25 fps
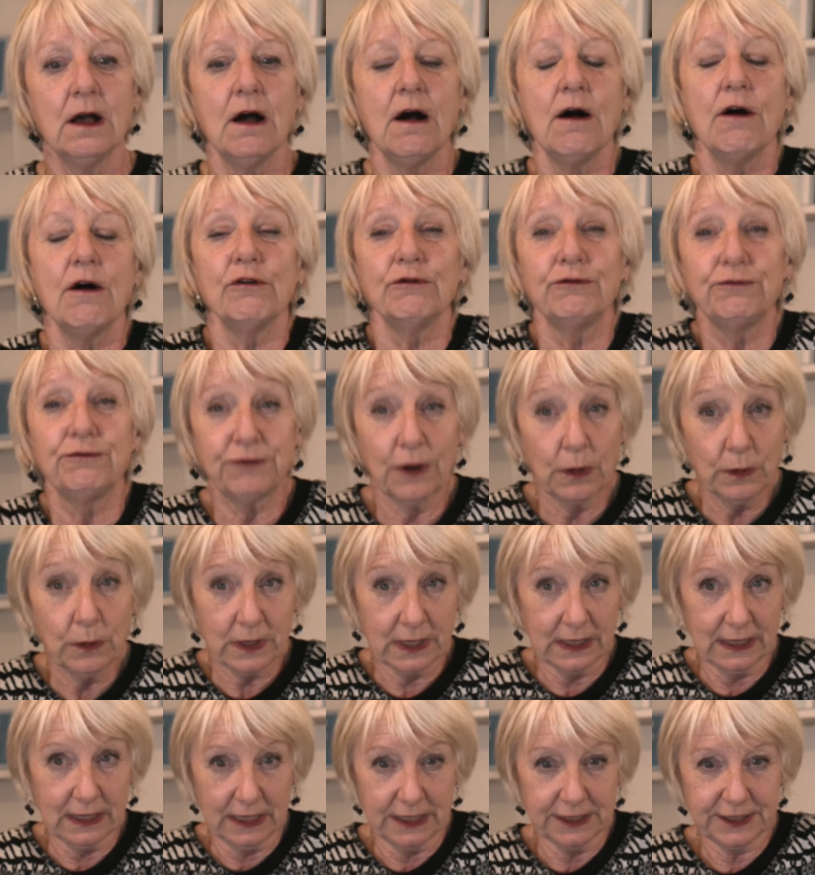
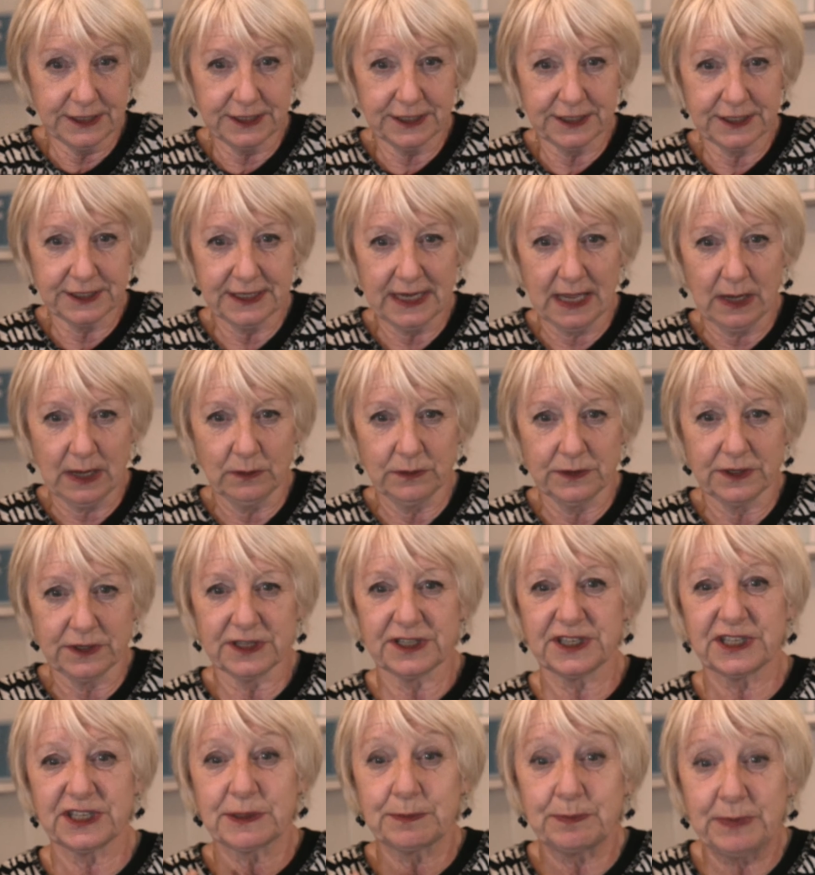Vocalize the sound,
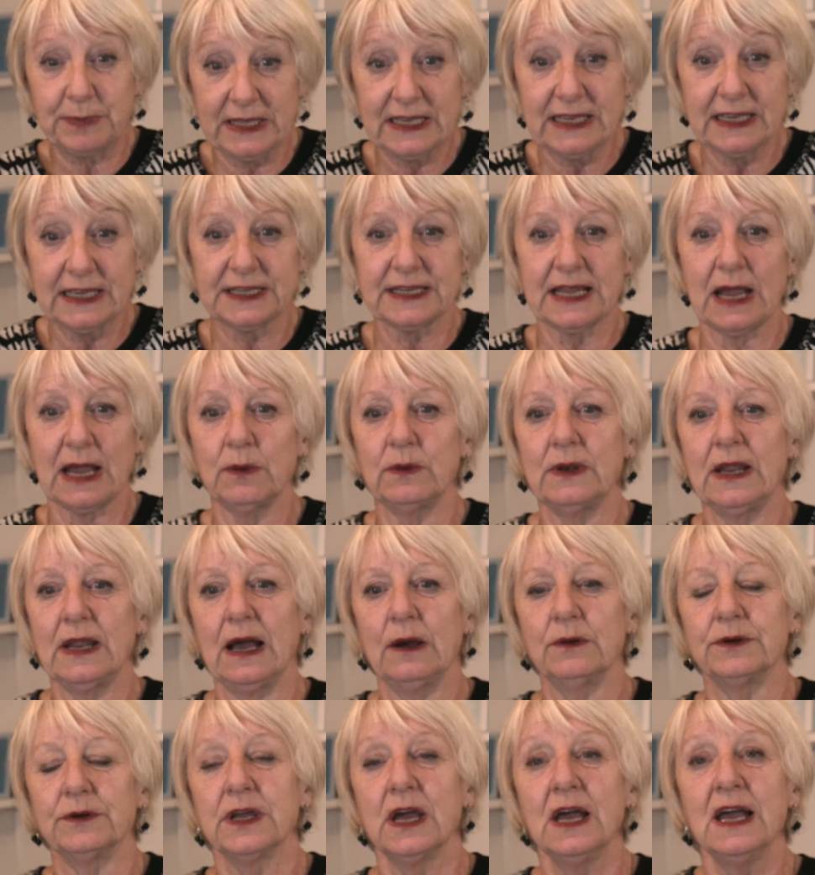speak it out
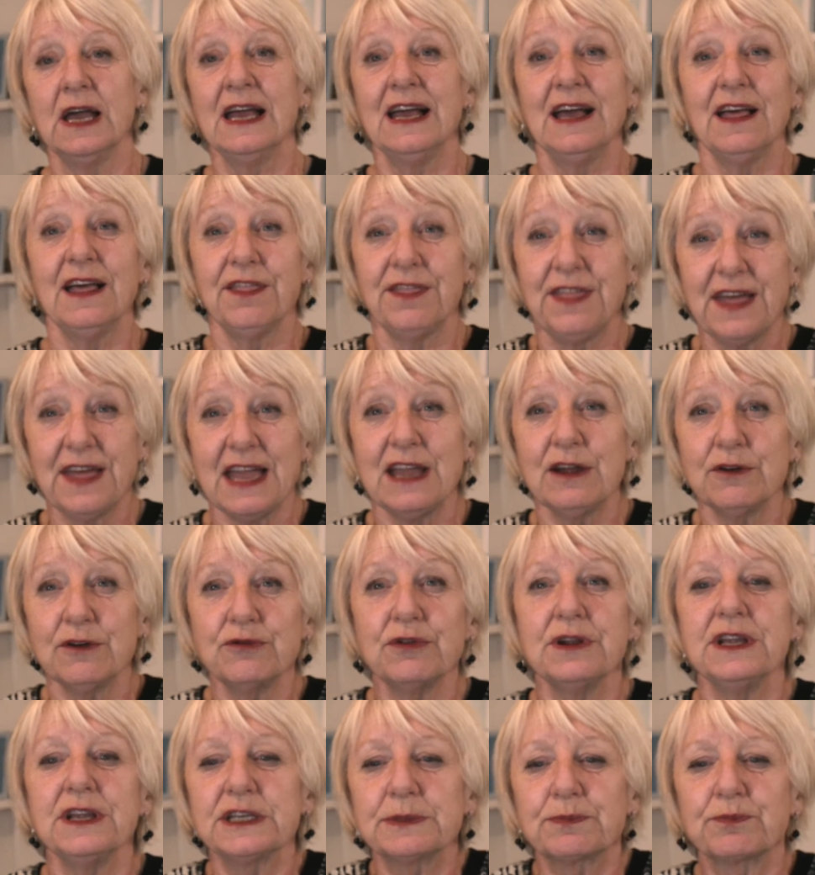loud. There
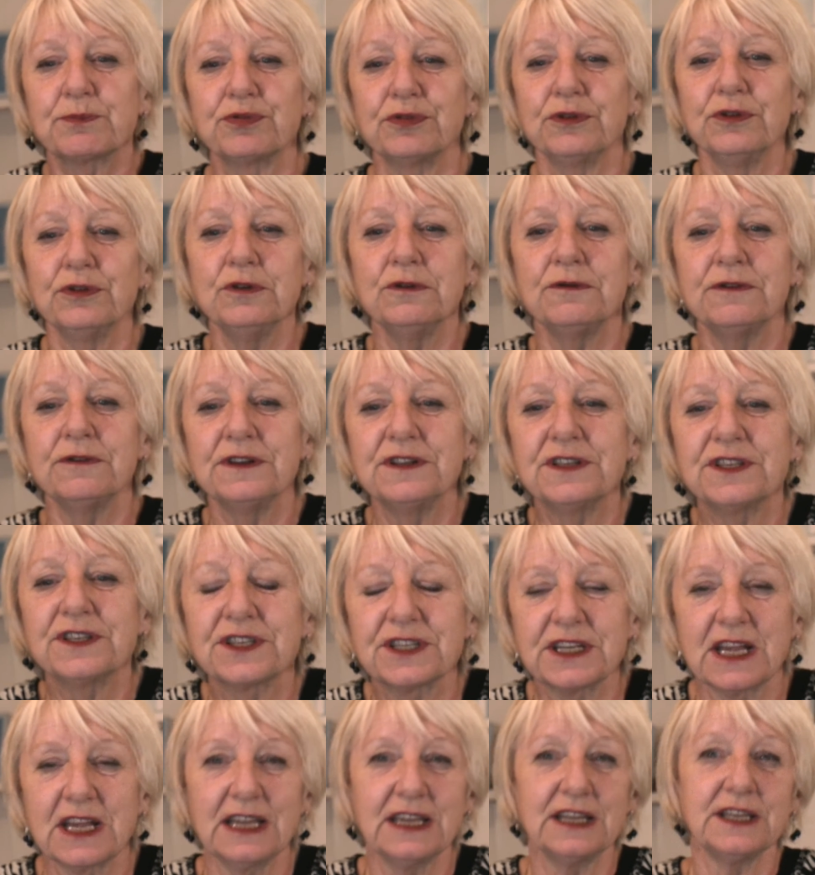is proven
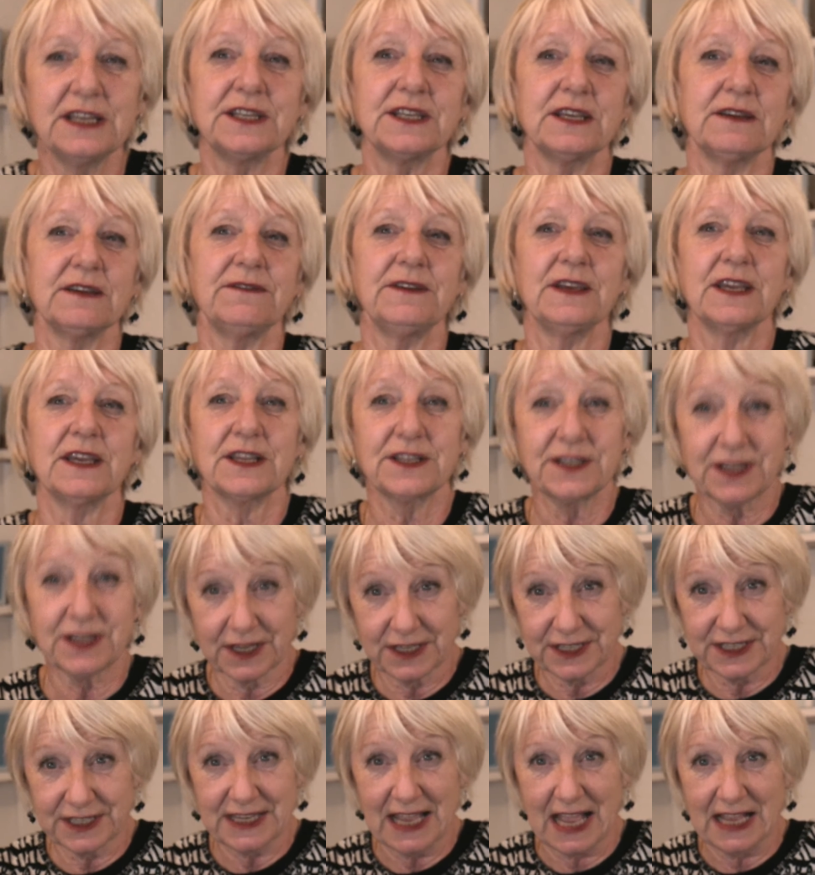scientific
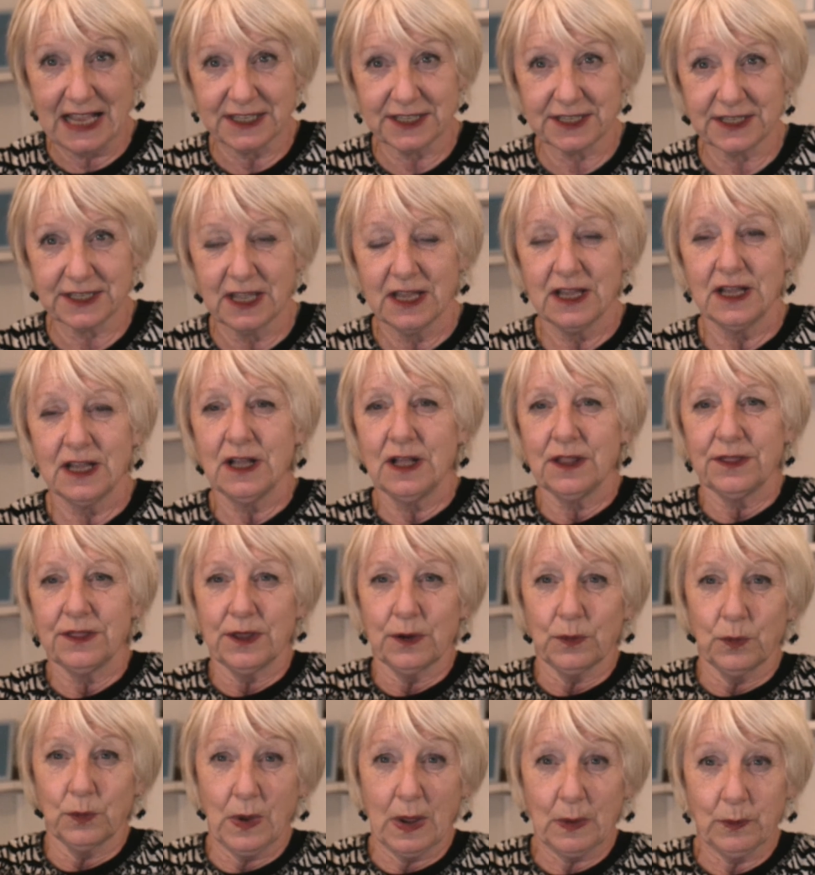success that
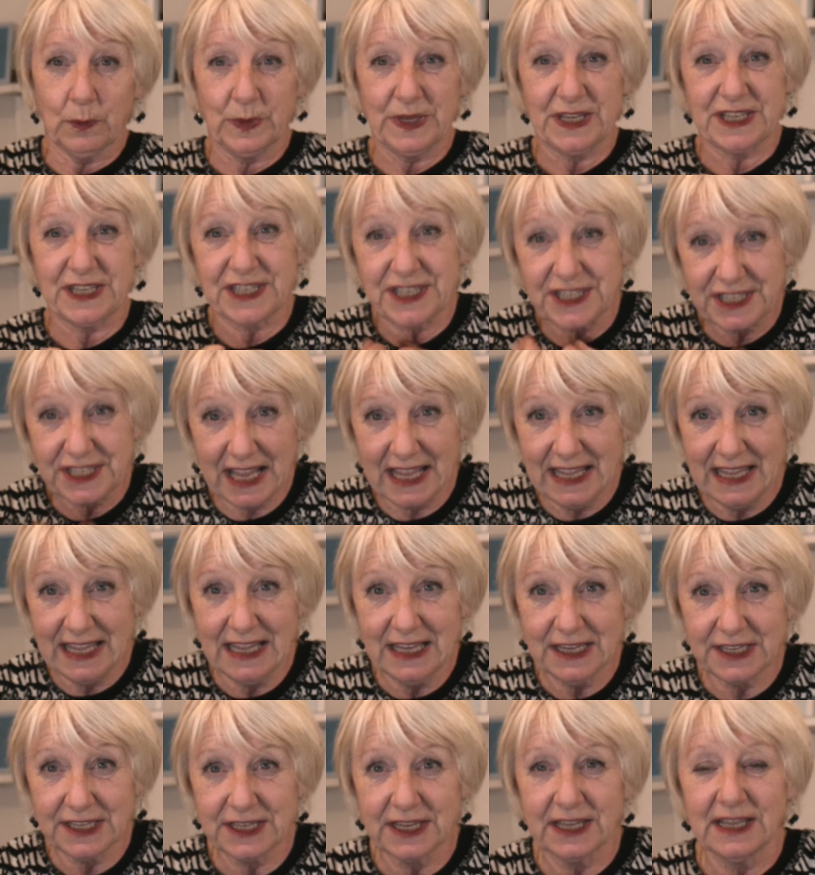when we say
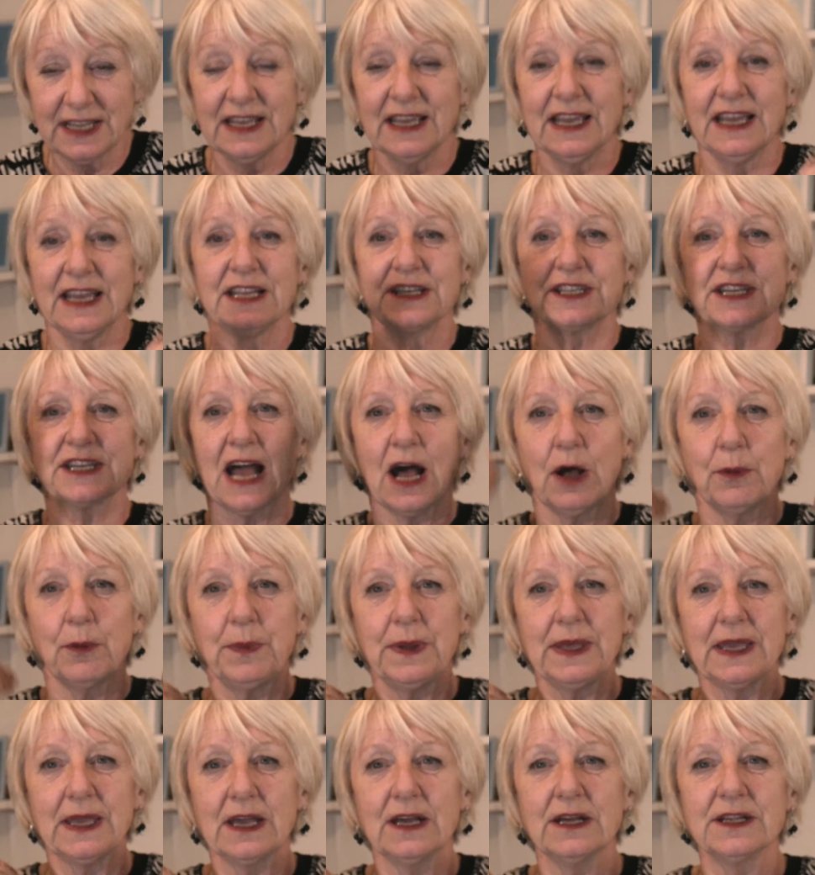it, it's
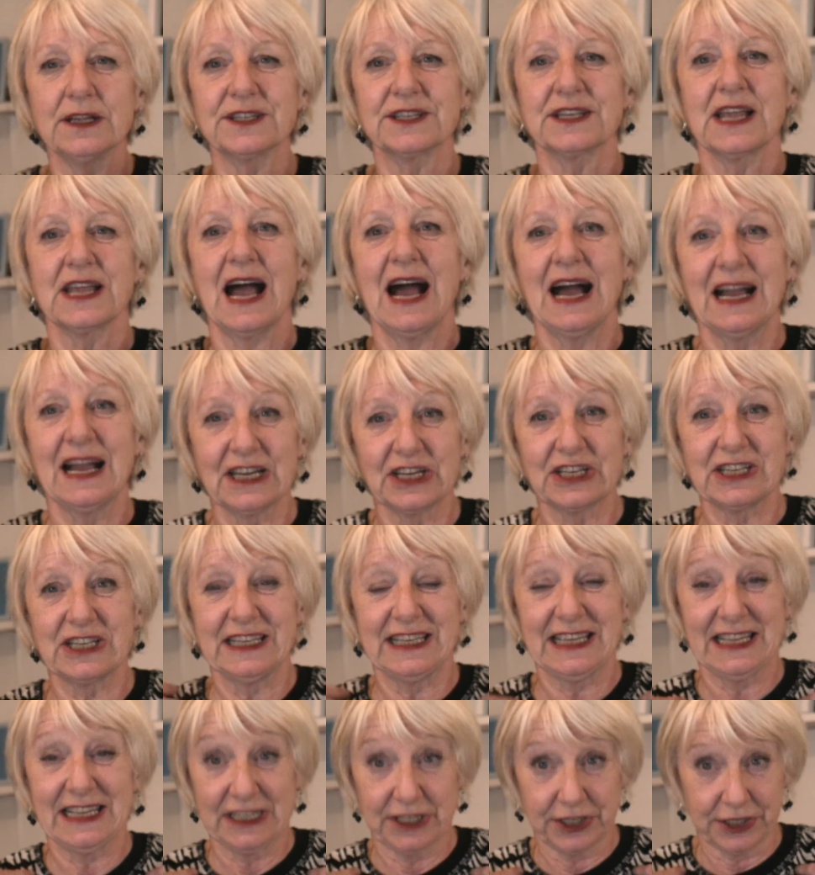helping us actually
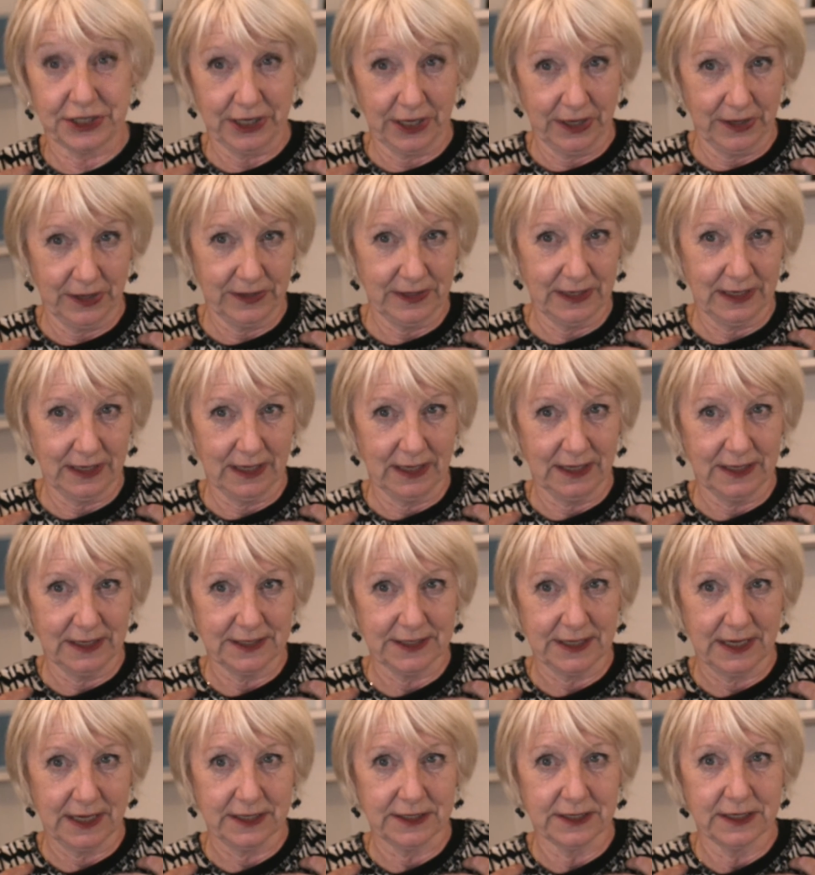internalize
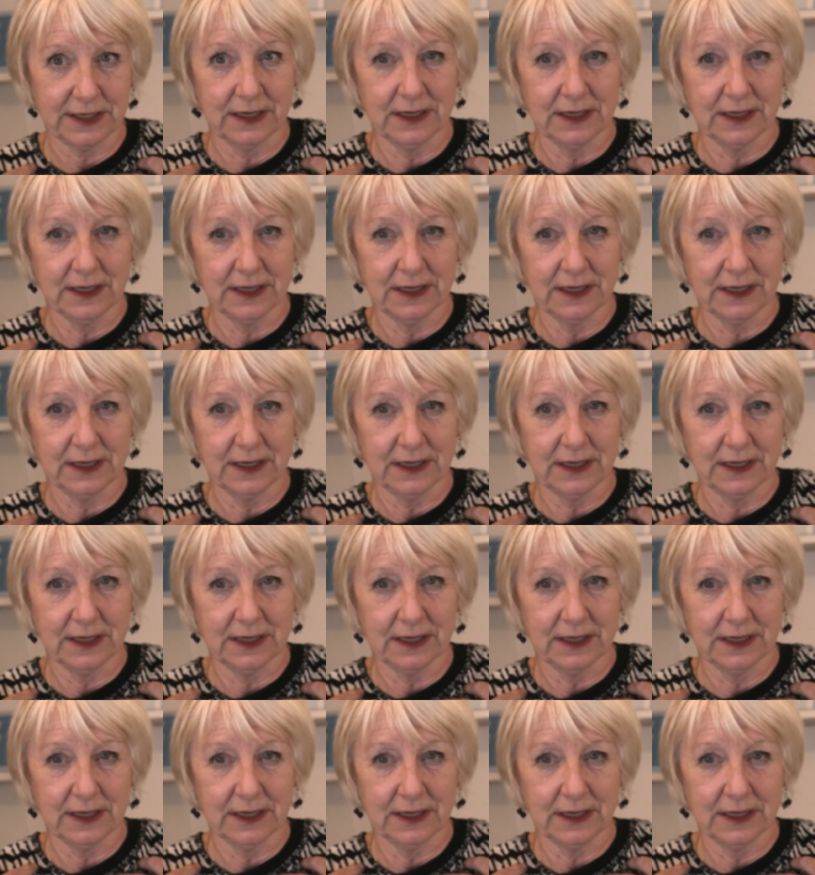it.